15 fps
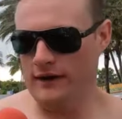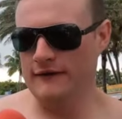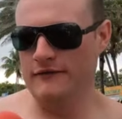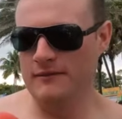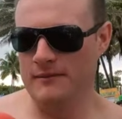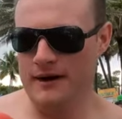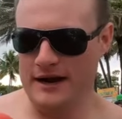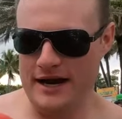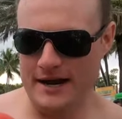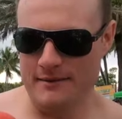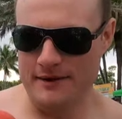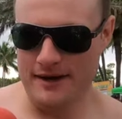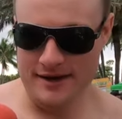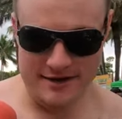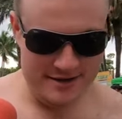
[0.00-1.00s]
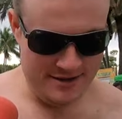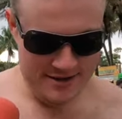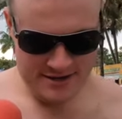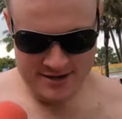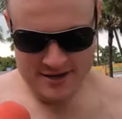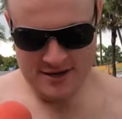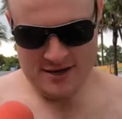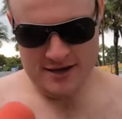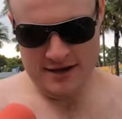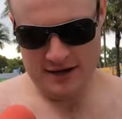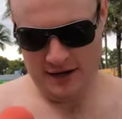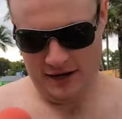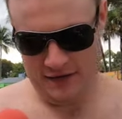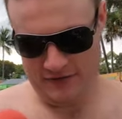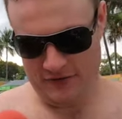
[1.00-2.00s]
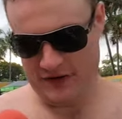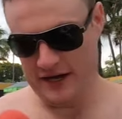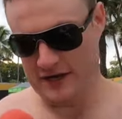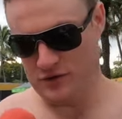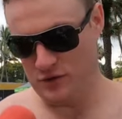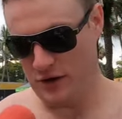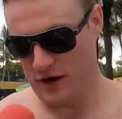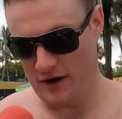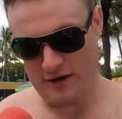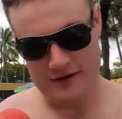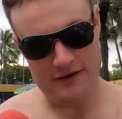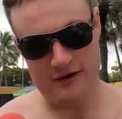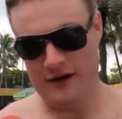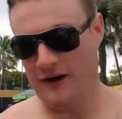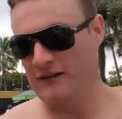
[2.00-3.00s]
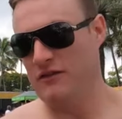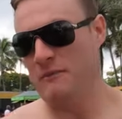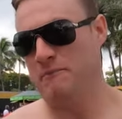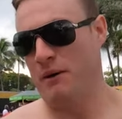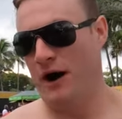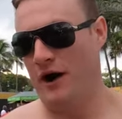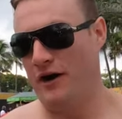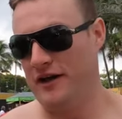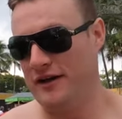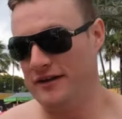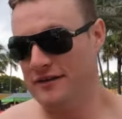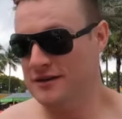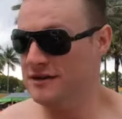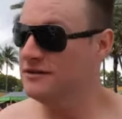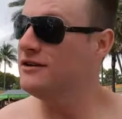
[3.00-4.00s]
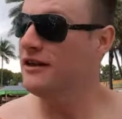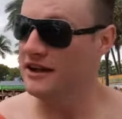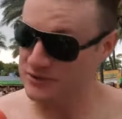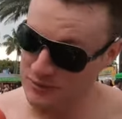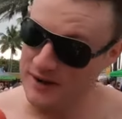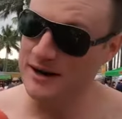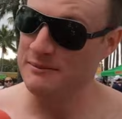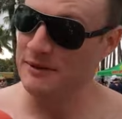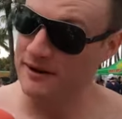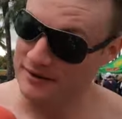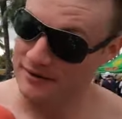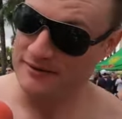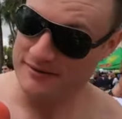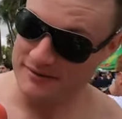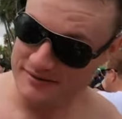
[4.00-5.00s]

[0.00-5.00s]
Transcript: I live in Miami. Oh, I love to get drunk. I love to party. So that's why I'm here.